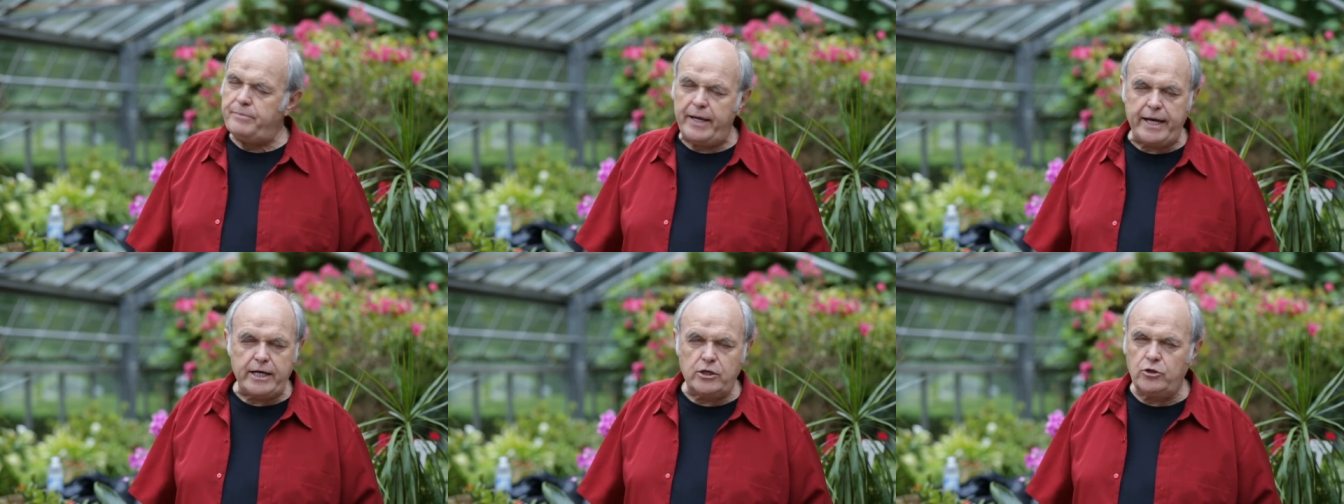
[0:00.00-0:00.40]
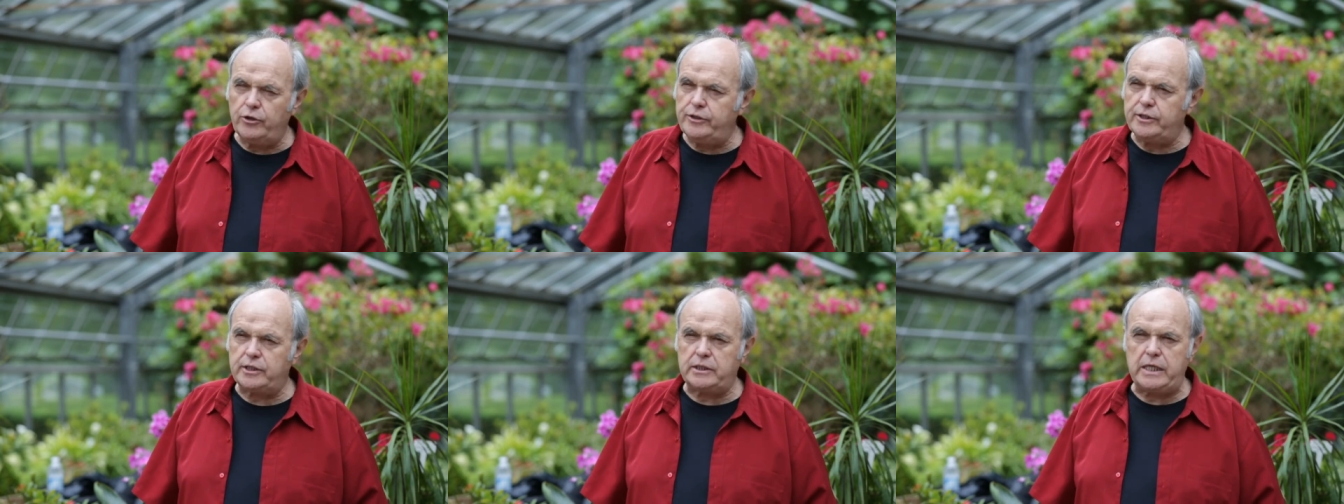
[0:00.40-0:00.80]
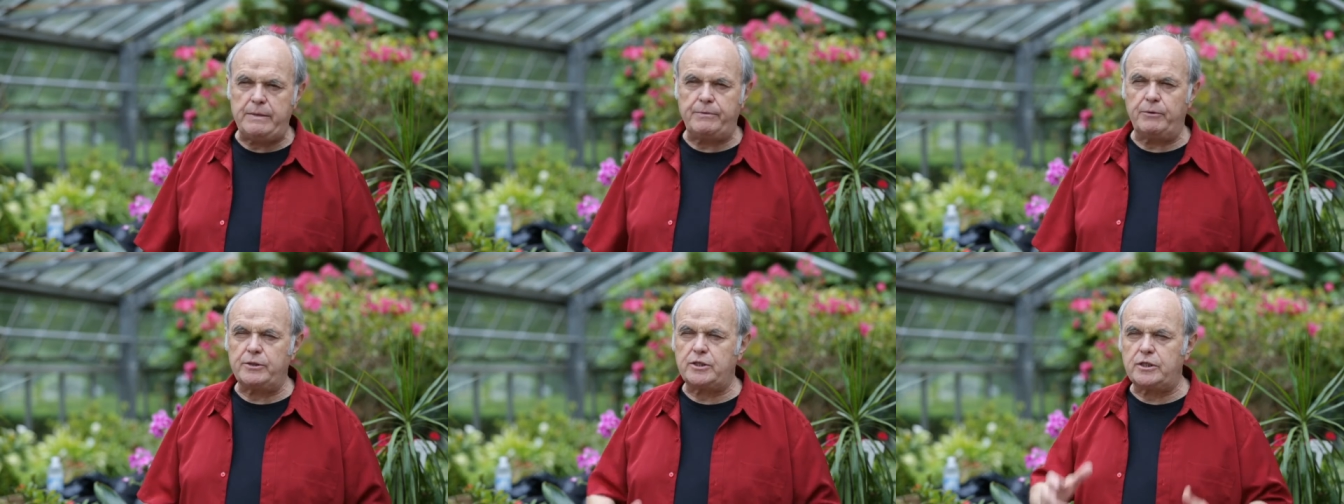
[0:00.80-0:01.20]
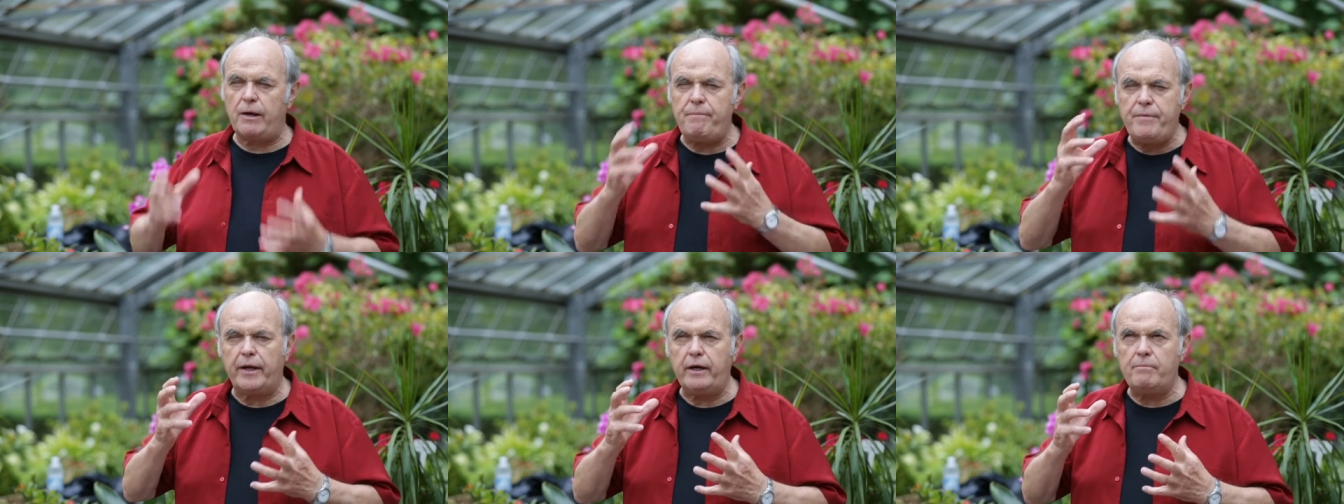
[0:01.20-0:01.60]
Peg couldn't sleep. There was
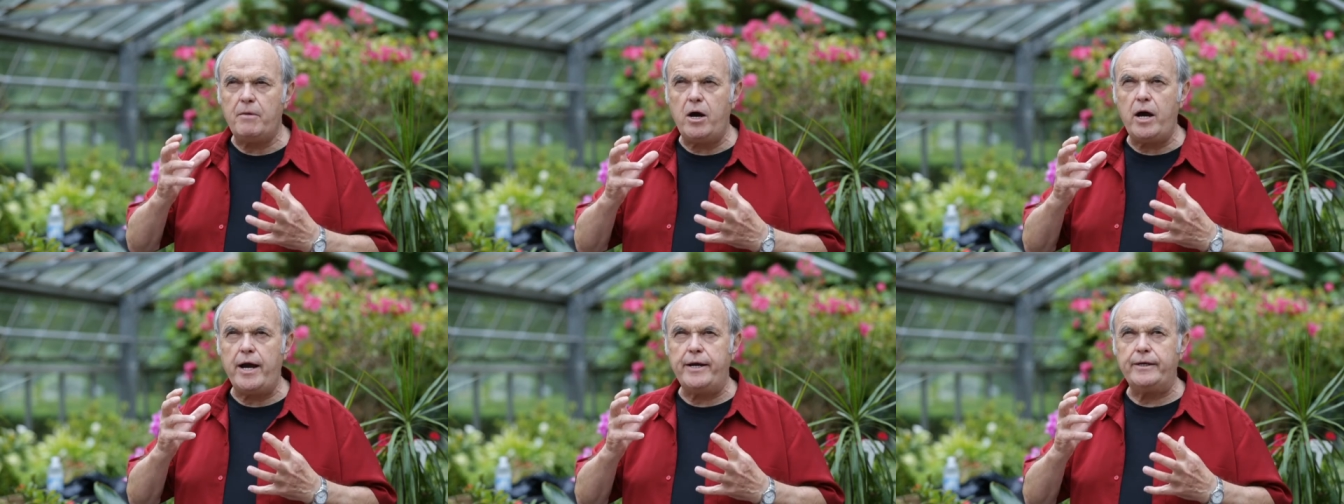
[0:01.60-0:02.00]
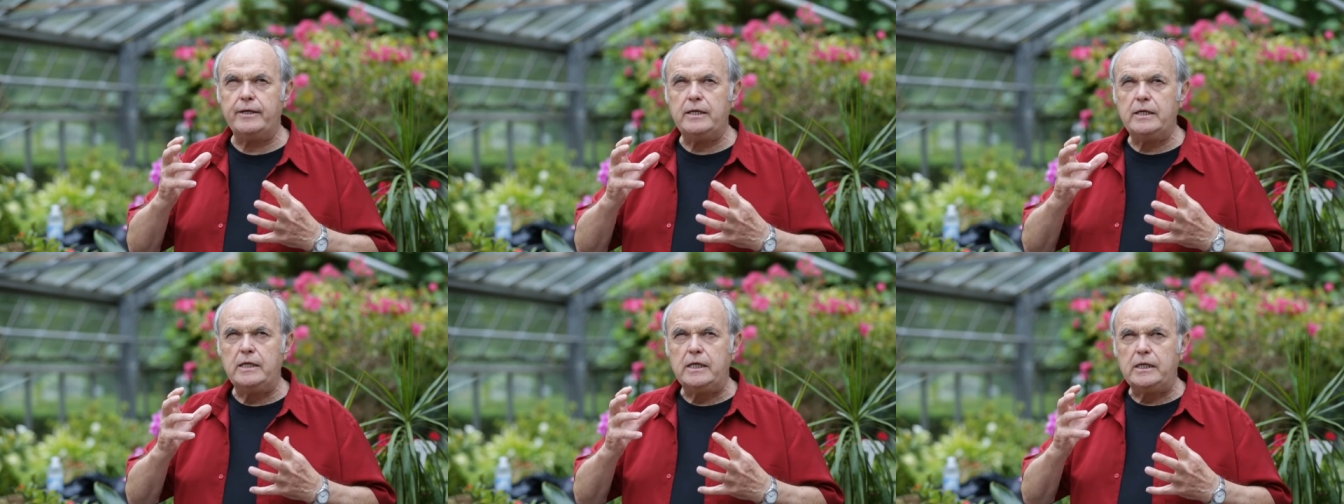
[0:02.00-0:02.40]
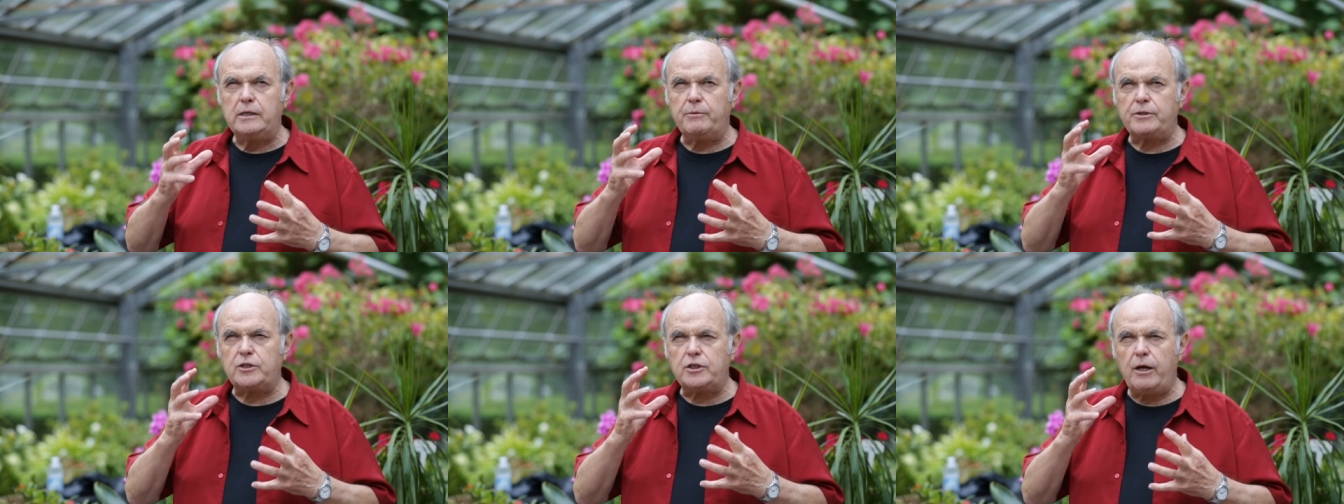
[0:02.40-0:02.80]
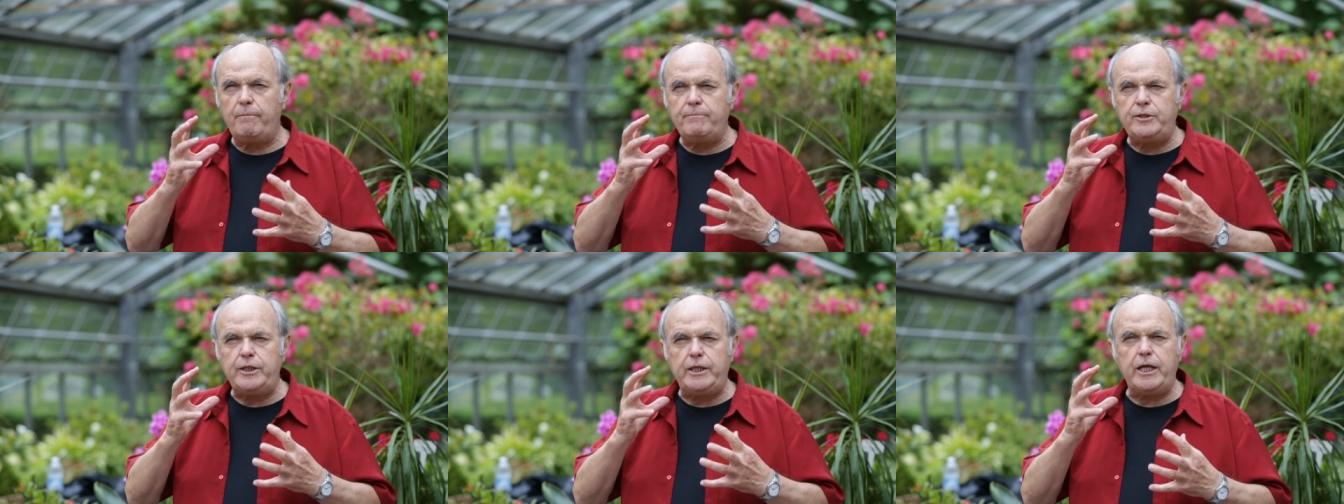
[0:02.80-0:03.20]
something on her mind
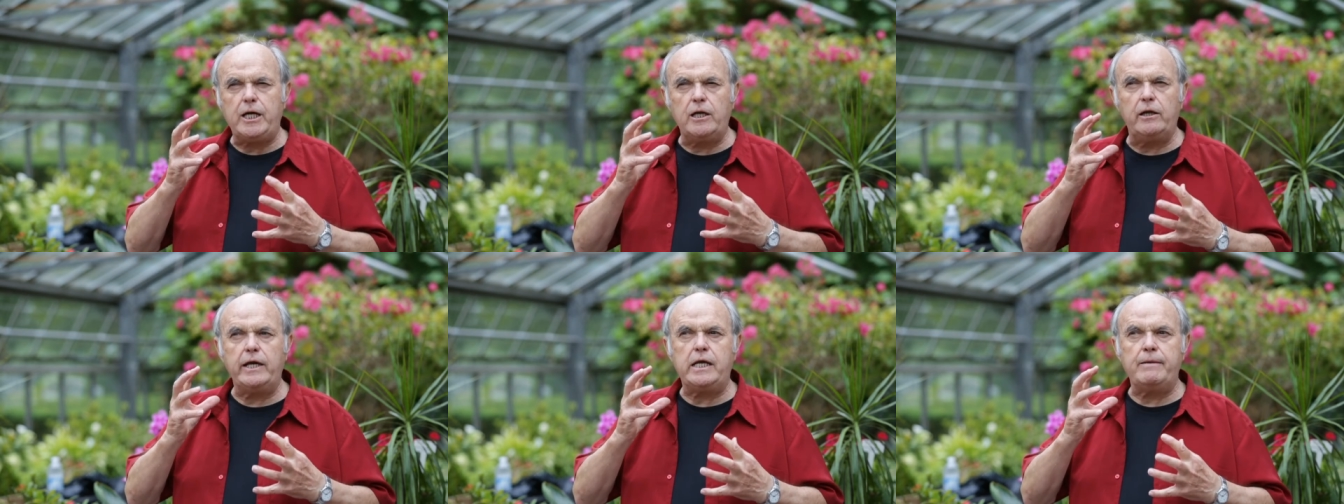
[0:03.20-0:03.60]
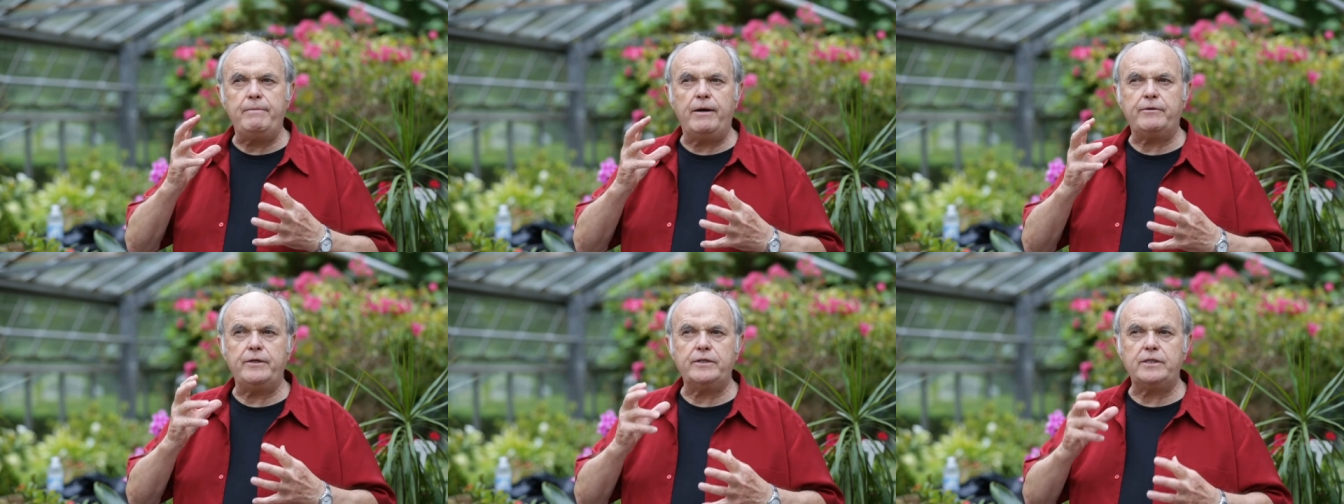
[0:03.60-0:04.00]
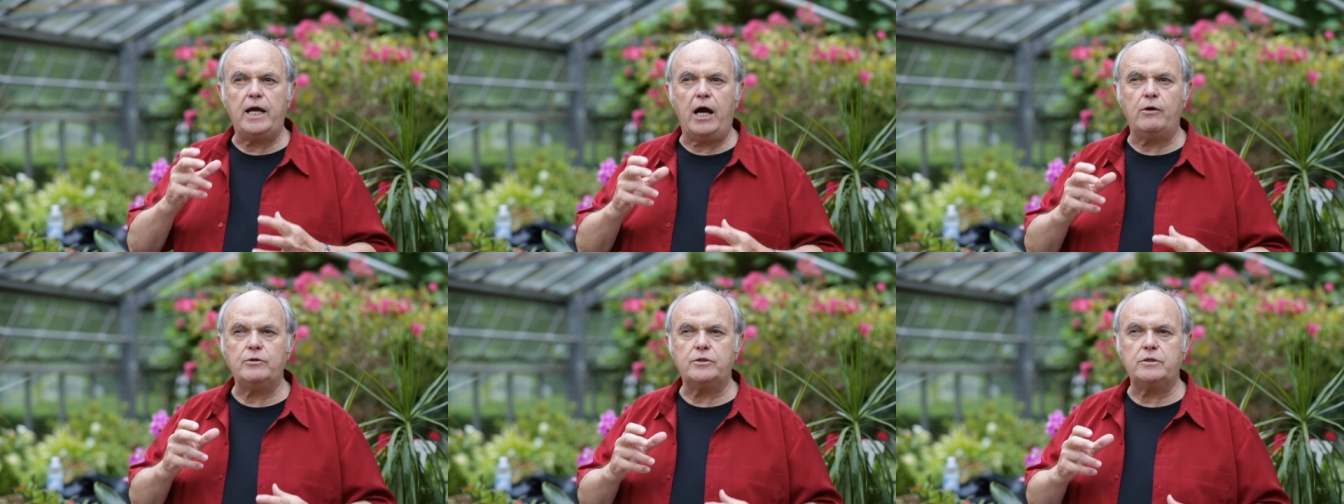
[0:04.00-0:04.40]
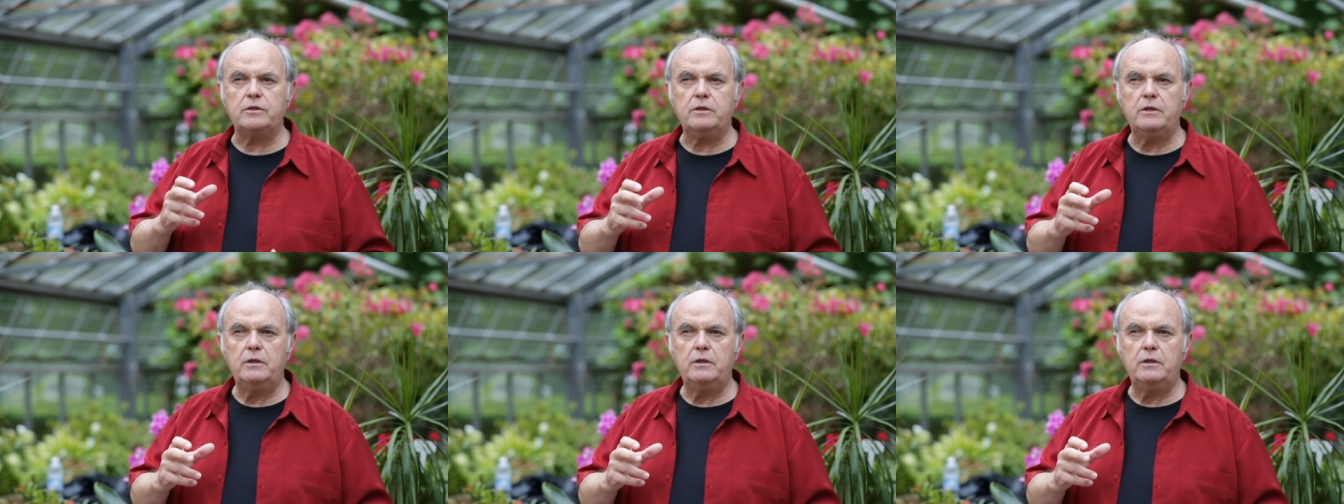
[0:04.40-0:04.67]
something she didn't like about this house.